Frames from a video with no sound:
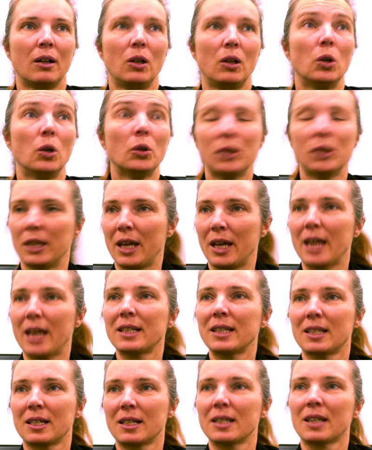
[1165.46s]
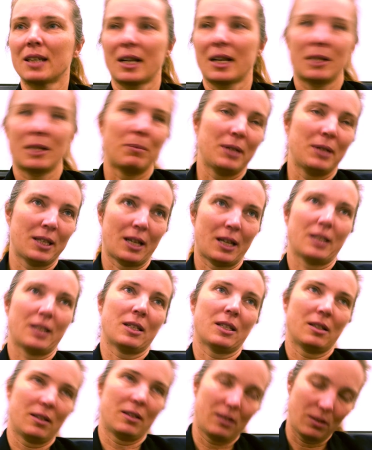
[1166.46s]
learning exercise,
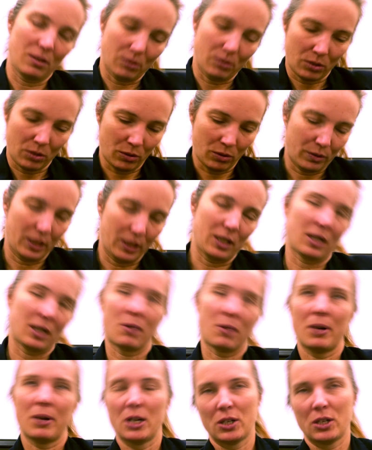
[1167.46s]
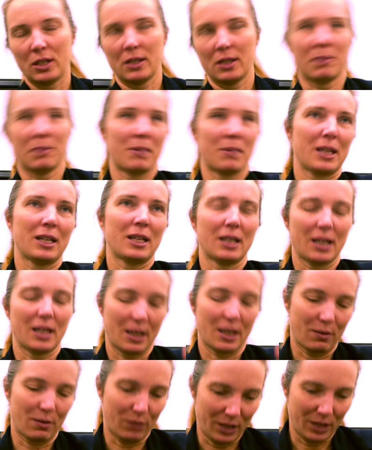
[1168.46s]
besides the, solving the equations or making
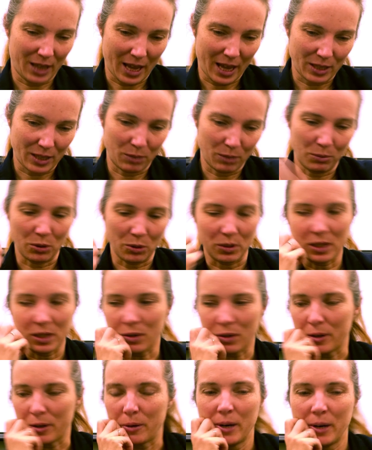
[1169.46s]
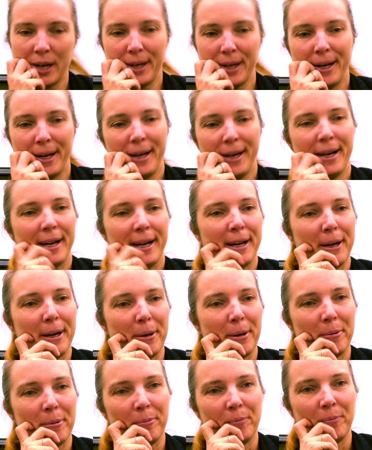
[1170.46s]
that everything adds up to zero.
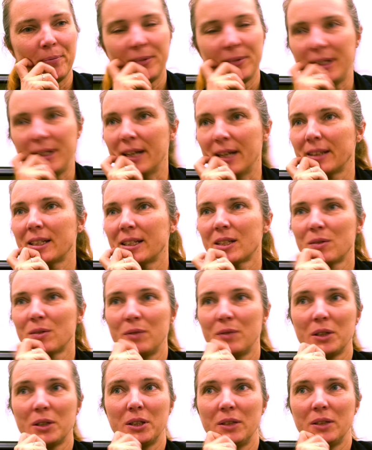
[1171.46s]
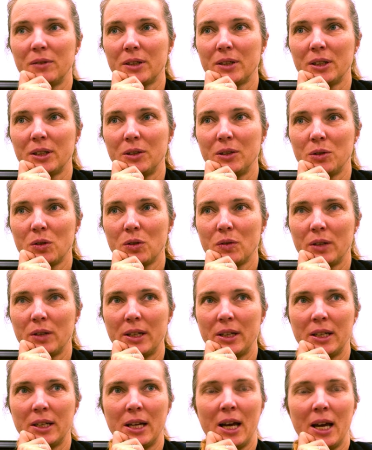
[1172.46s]
Yeah, that's very, very
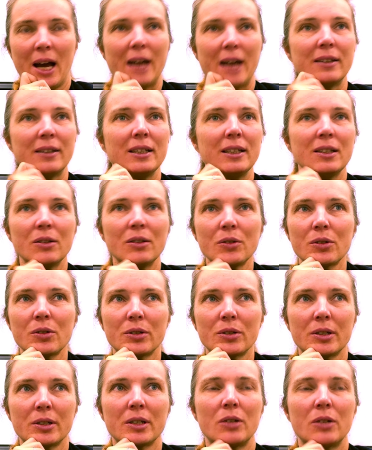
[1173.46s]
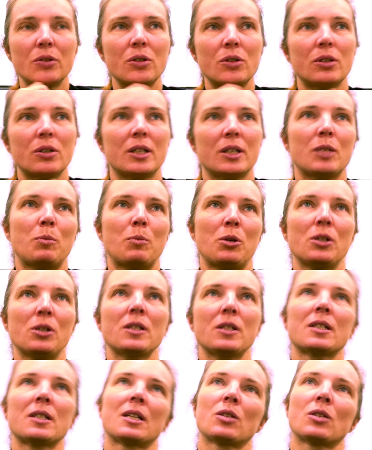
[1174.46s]
useful. And I think those are also the
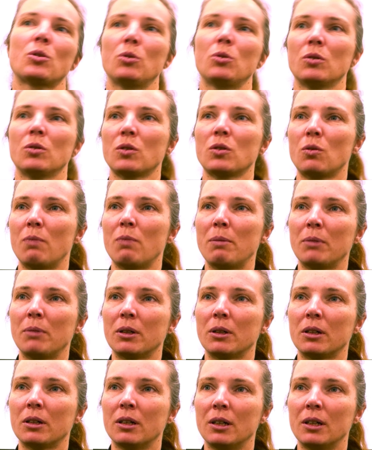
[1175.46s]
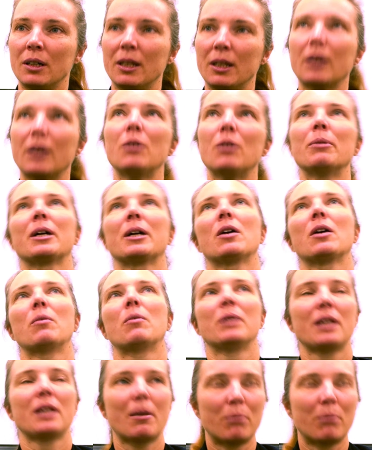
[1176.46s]
experiences that students remember. Like, oh my God,
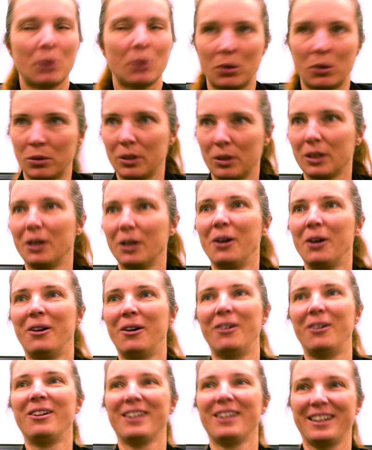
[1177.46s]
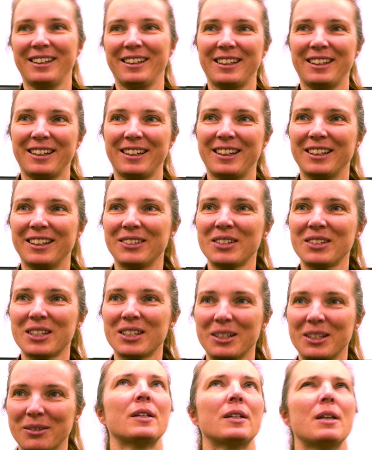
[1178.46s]
when that broke, like that kind of
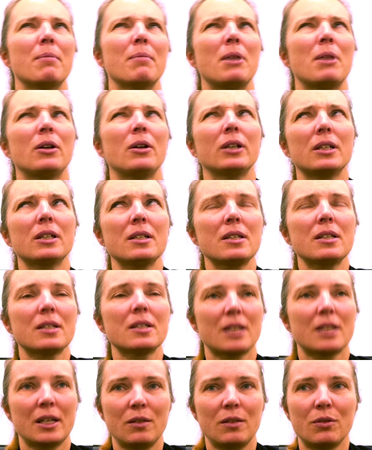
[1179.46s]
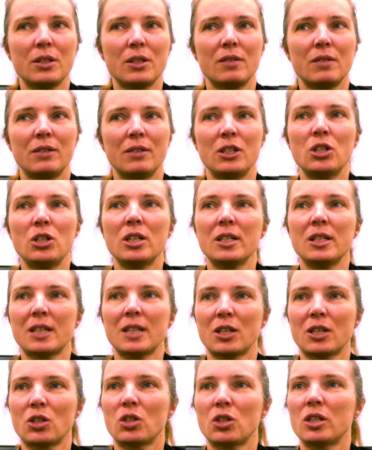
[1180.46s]
stuff. The American Society for Civil Engineers
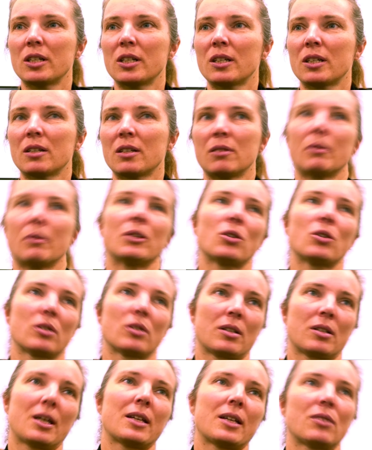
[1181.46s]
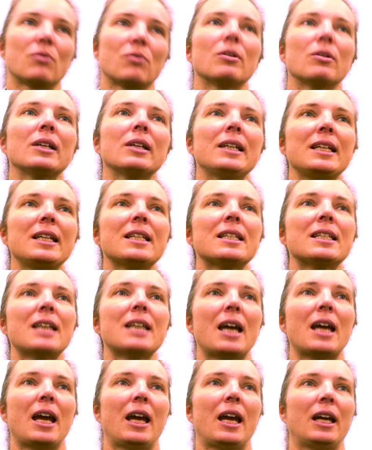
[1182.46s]
has released
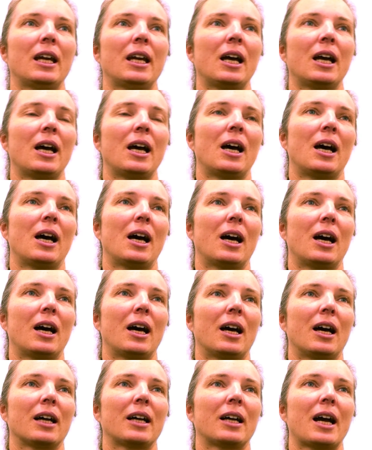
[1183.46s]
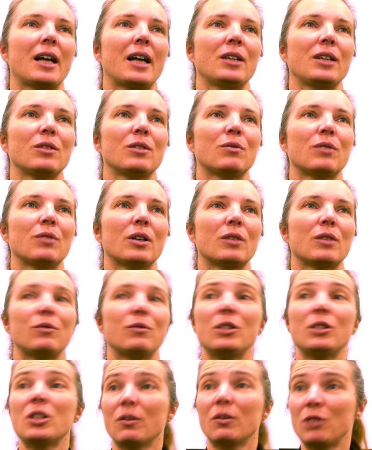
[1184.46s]
a kind of a
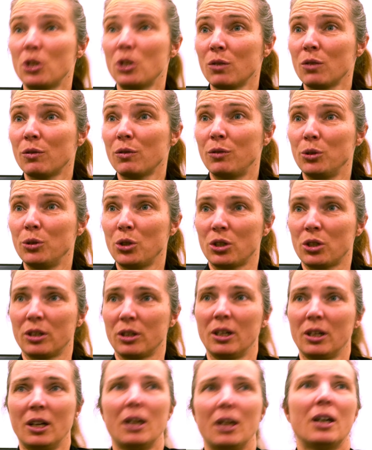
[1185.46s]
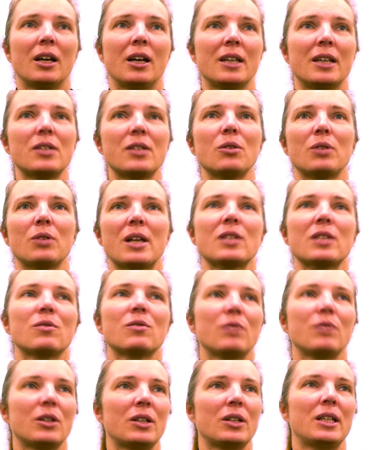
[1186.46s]
vision of the future. And so that's
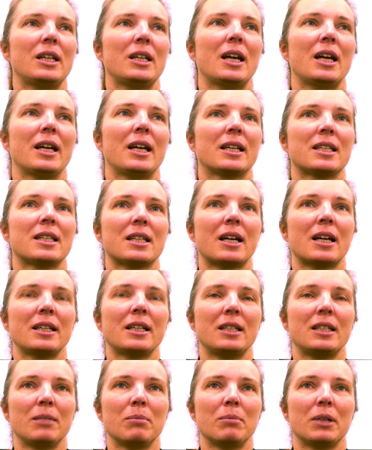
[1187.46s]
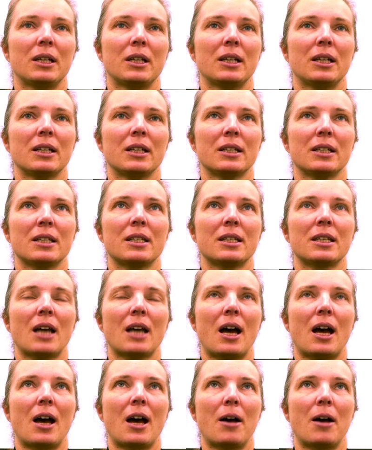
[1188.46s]
very exciting, because